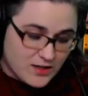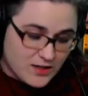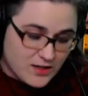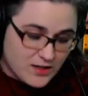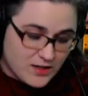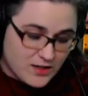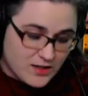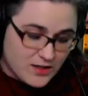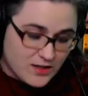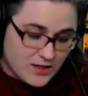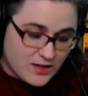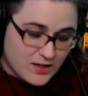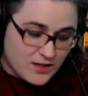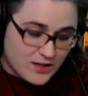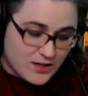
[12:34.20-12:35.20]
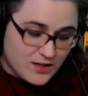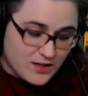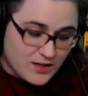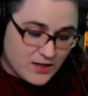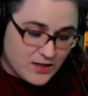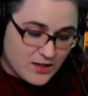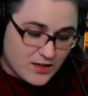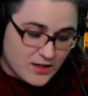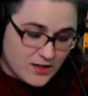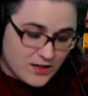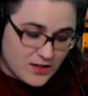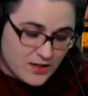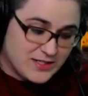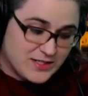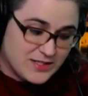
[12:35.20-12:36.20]
marquises and
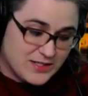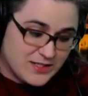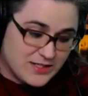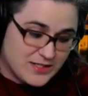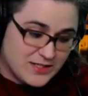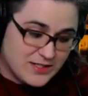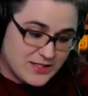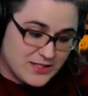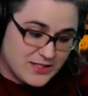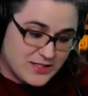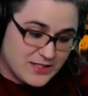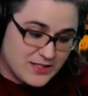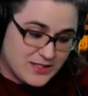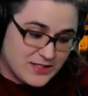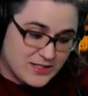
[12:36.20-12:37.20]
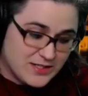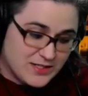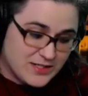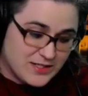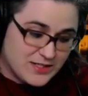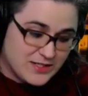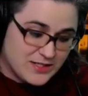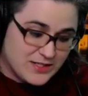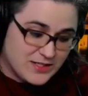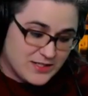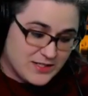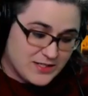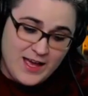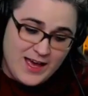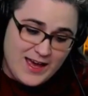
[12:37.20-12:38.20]
countesses had finished their rice
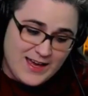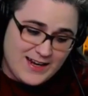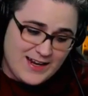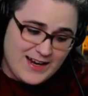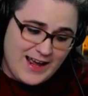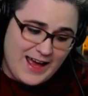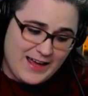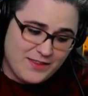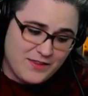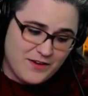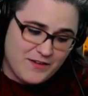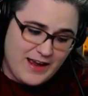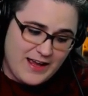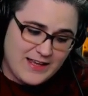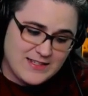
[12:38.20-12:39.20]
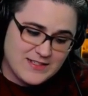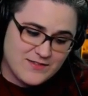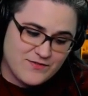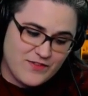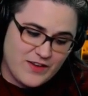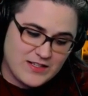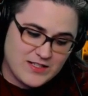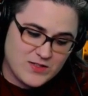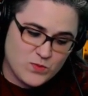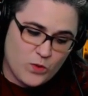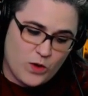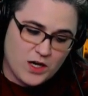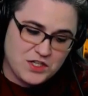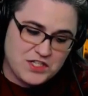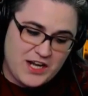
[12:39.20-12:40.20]
pudding and had had their hands and faces
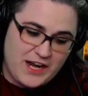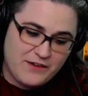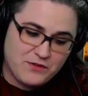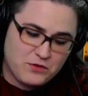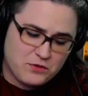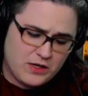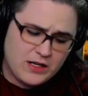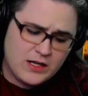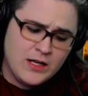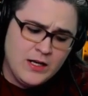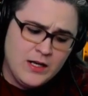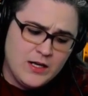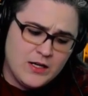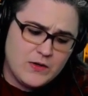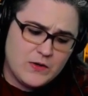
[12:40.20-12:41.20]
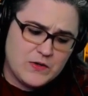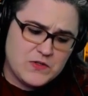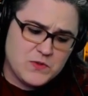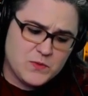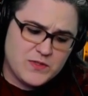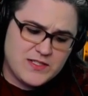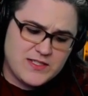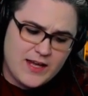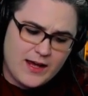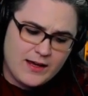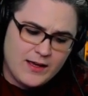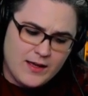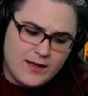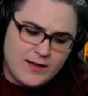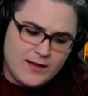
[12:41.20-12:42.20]
washed after it, Nurse would say,
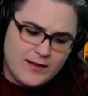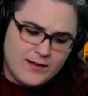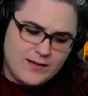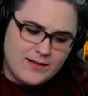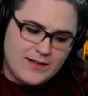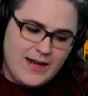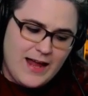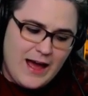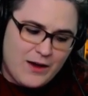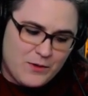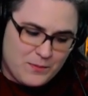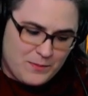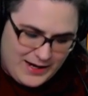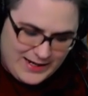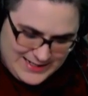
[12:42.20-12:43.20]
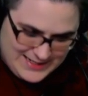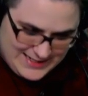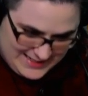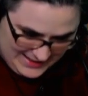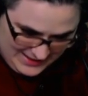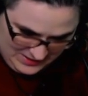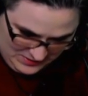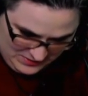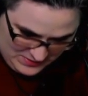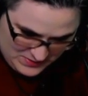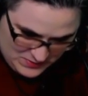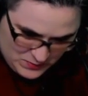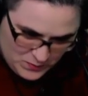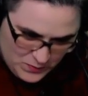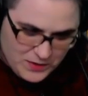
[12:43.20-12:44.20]
"Now, my dears,
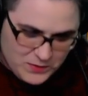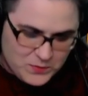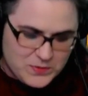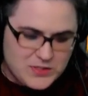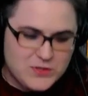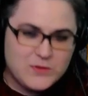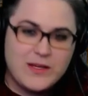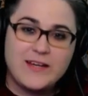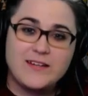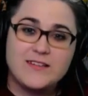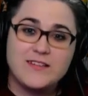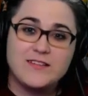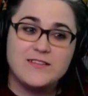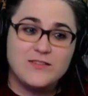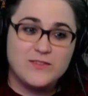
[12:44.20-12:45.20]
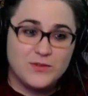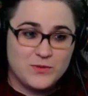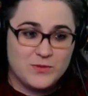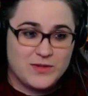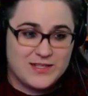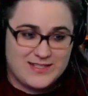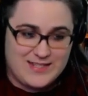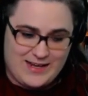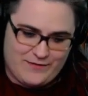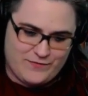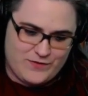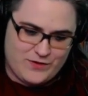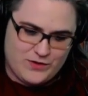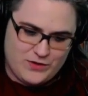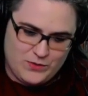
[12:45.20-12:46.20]
what would you like to do this
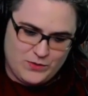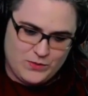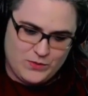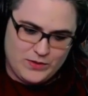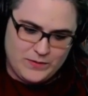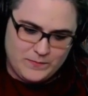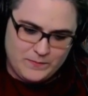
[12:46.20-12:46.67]
afternoon?"